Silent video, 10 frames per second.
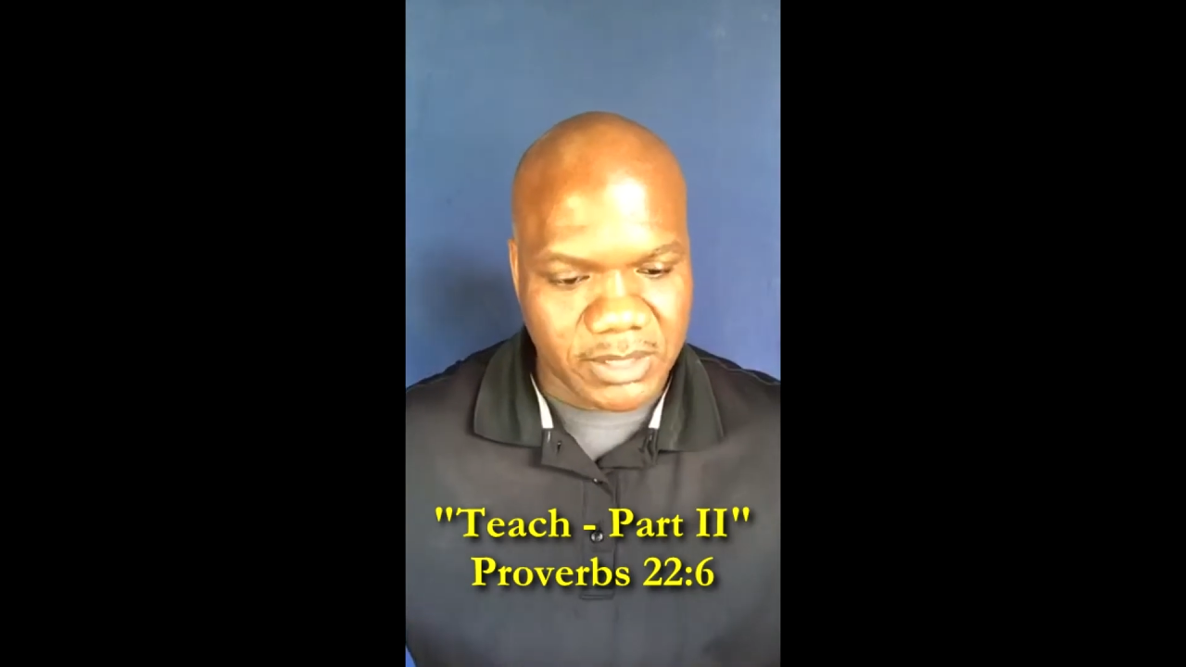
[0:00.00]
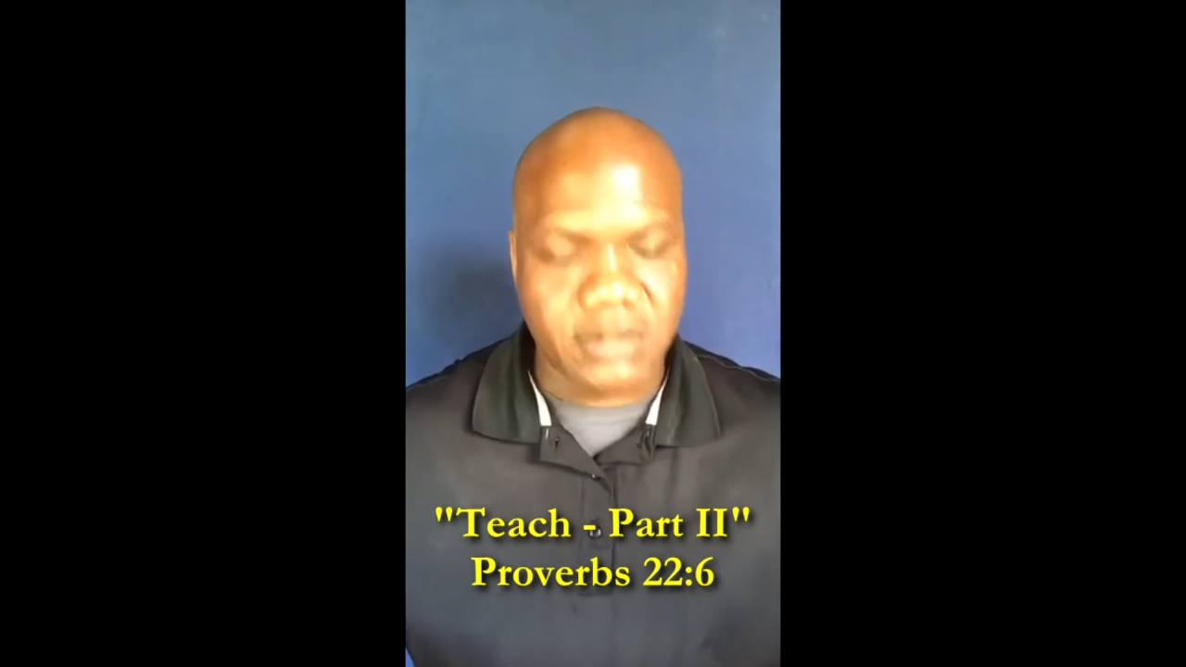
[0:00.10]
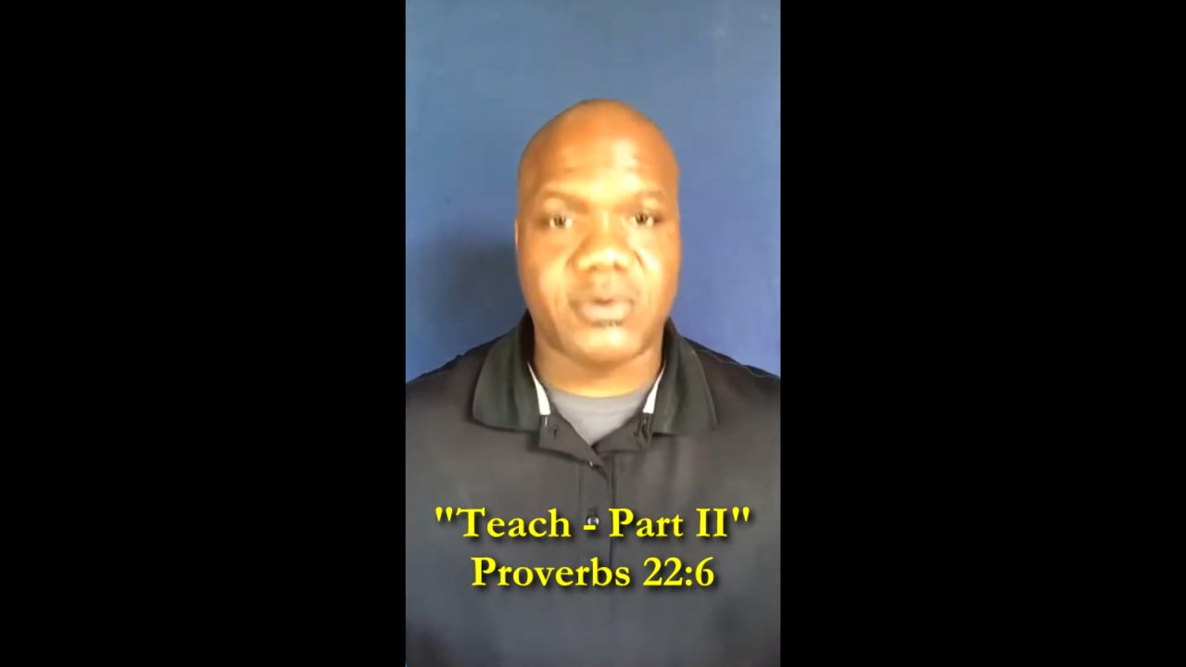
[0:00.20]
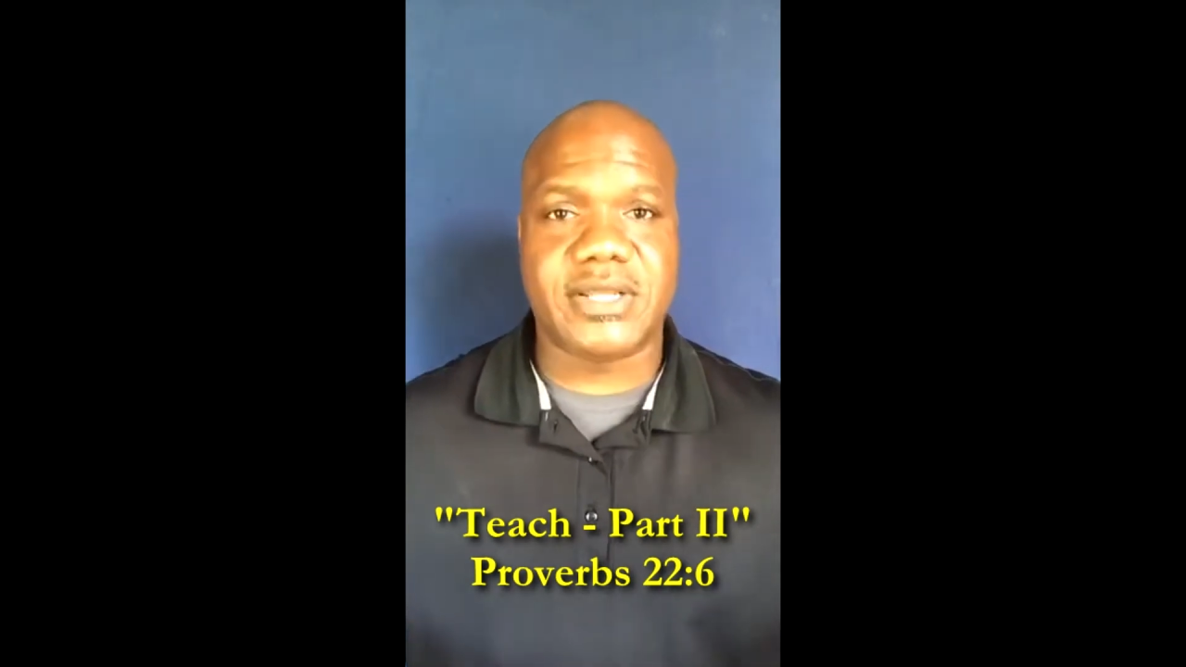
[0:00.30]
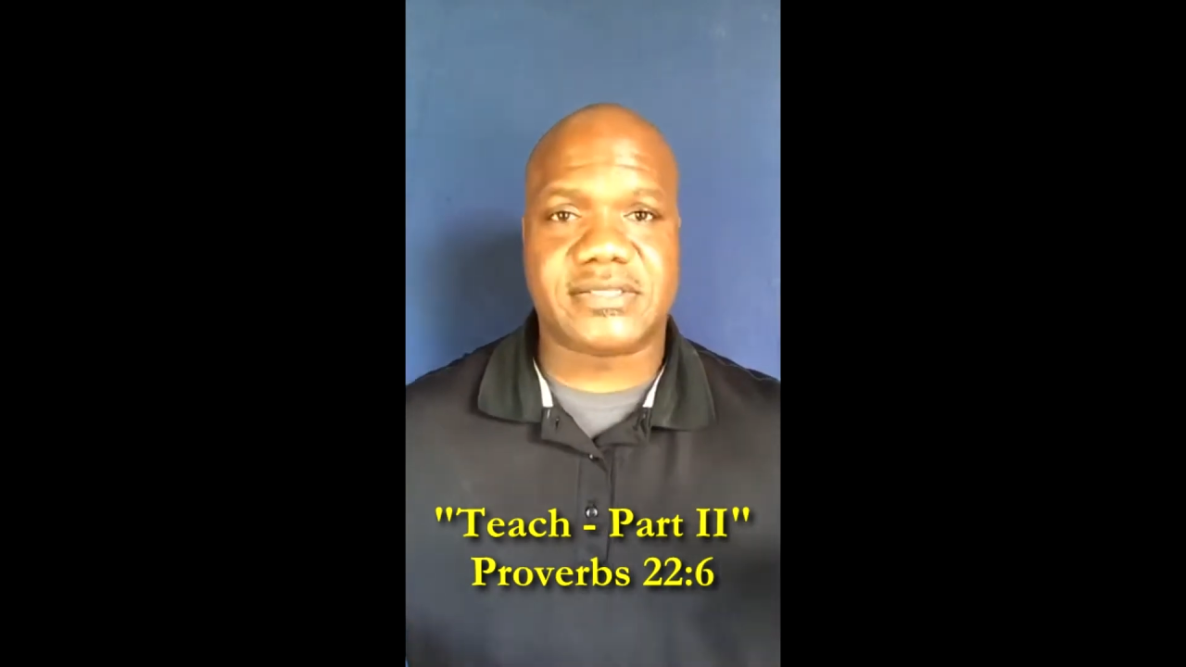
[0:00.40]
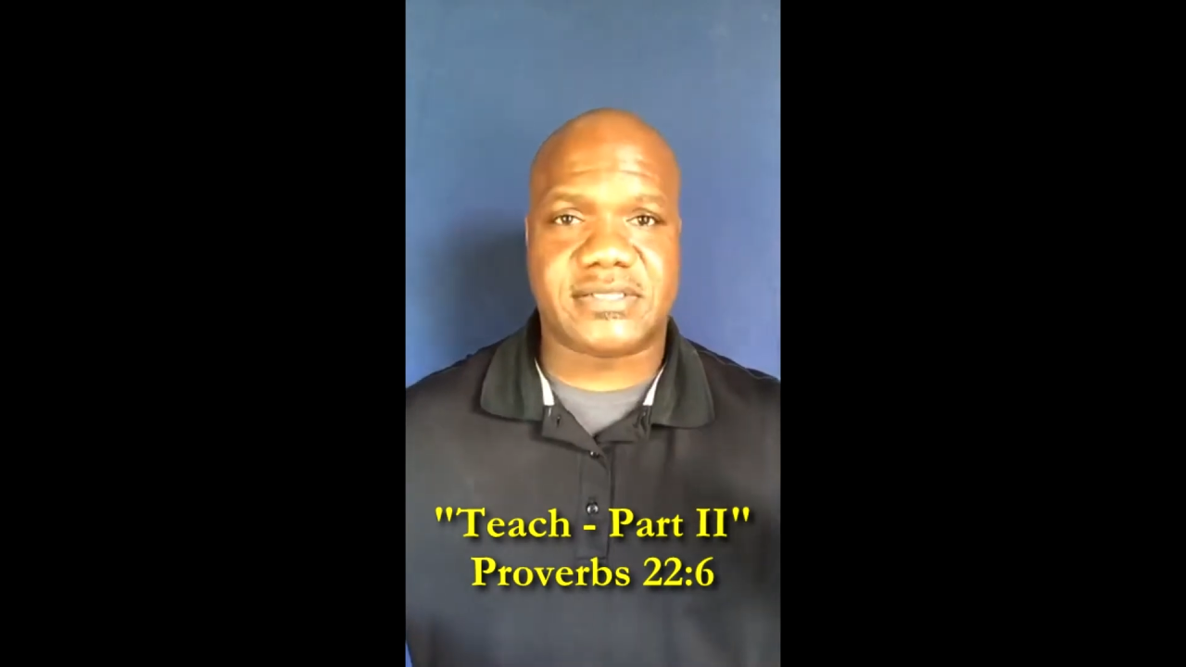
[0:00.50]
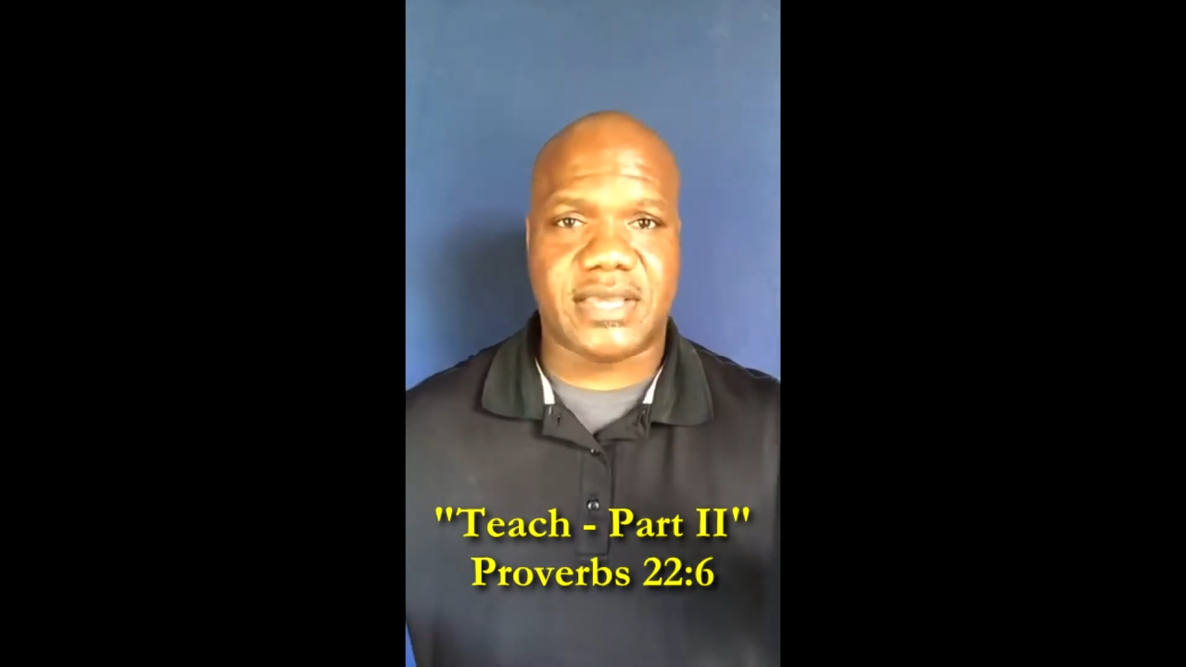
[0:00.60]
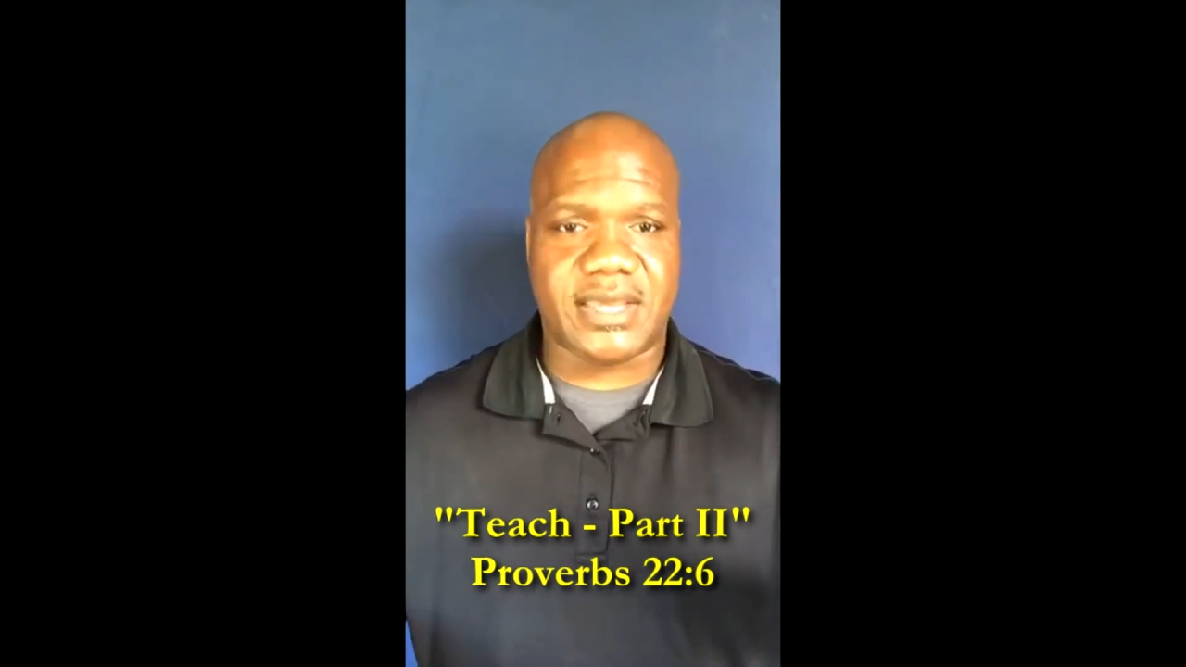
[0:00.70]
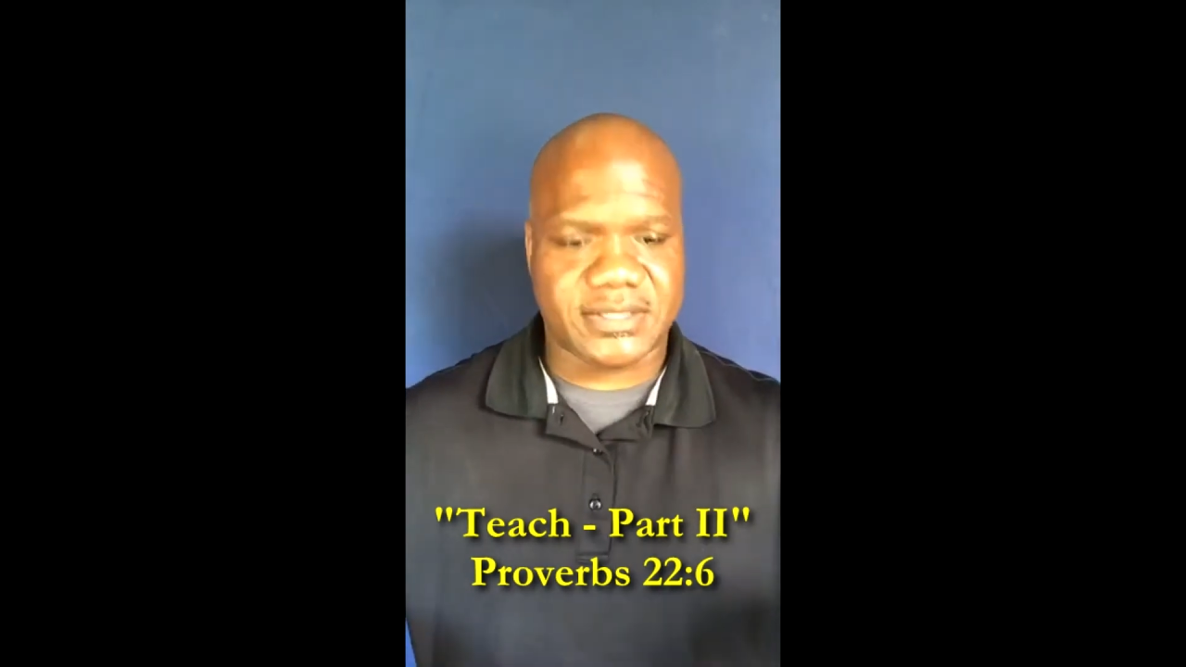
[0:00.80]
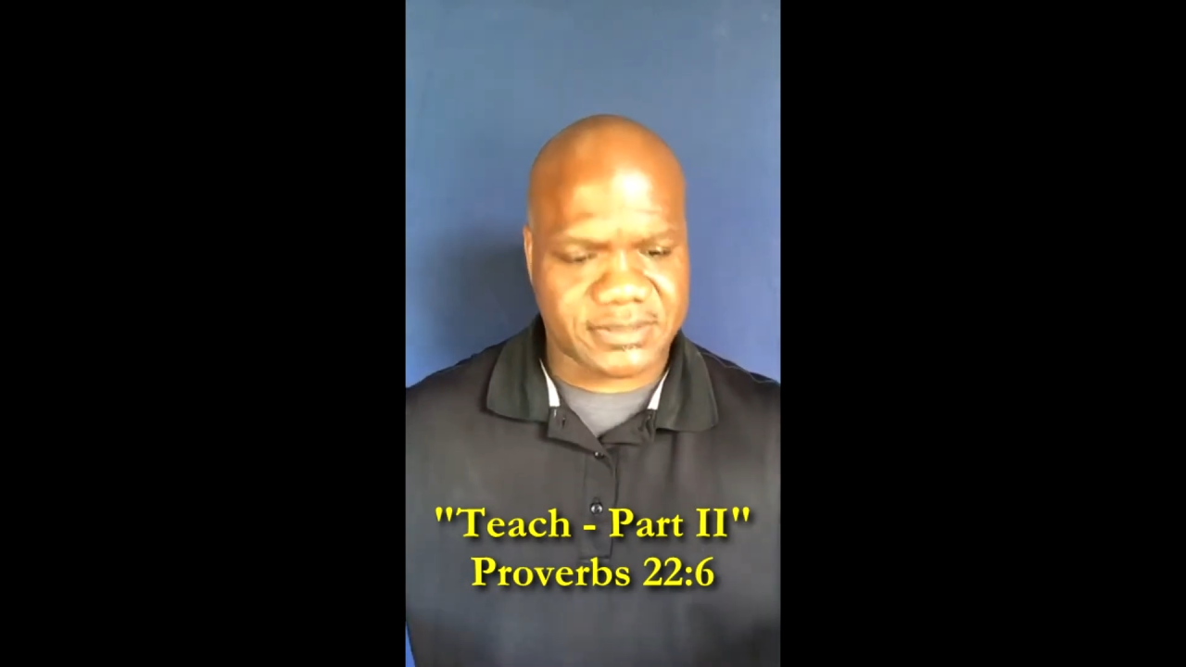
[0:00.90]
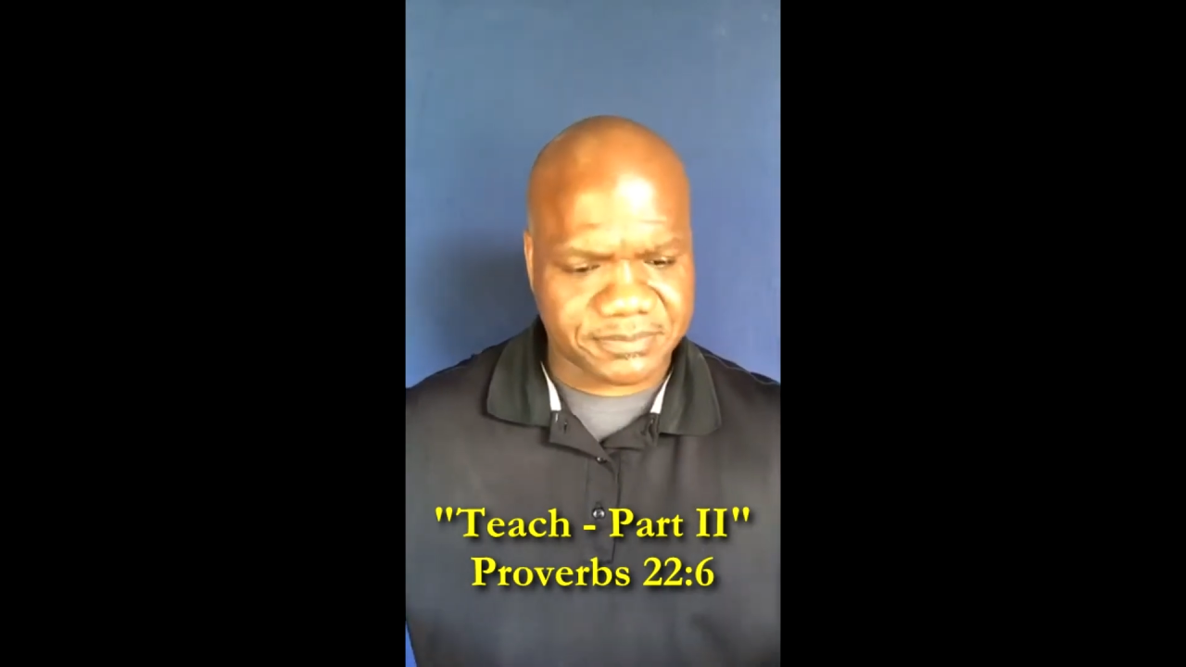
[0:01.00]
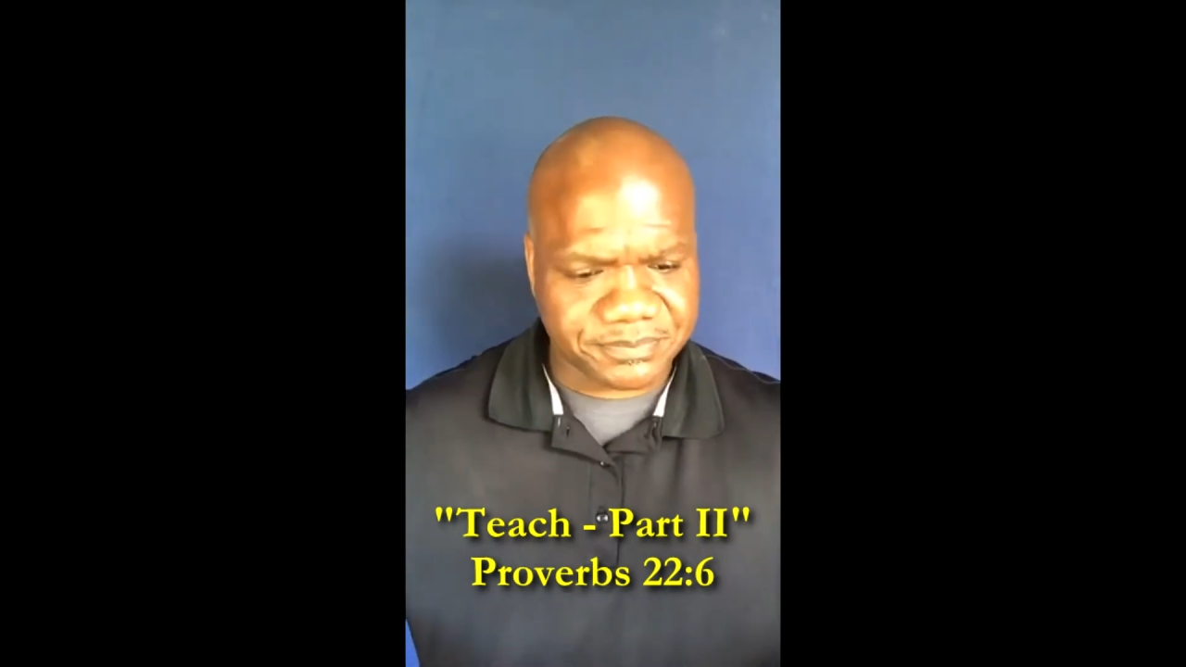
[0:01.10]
Look what it says.